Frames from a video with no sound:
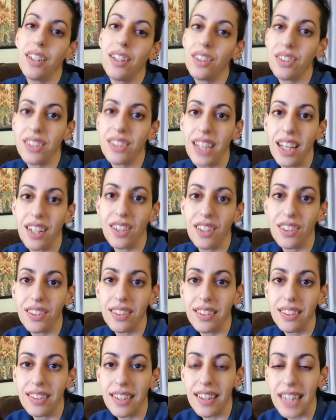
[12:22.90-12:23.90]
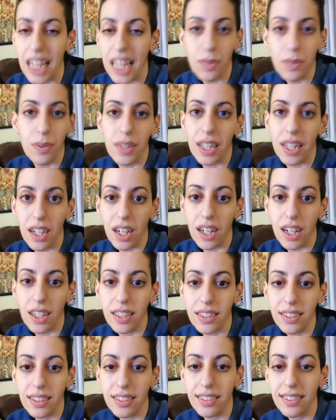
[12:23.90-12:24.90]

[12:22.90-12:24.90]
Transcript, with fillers: channels, that's what they are.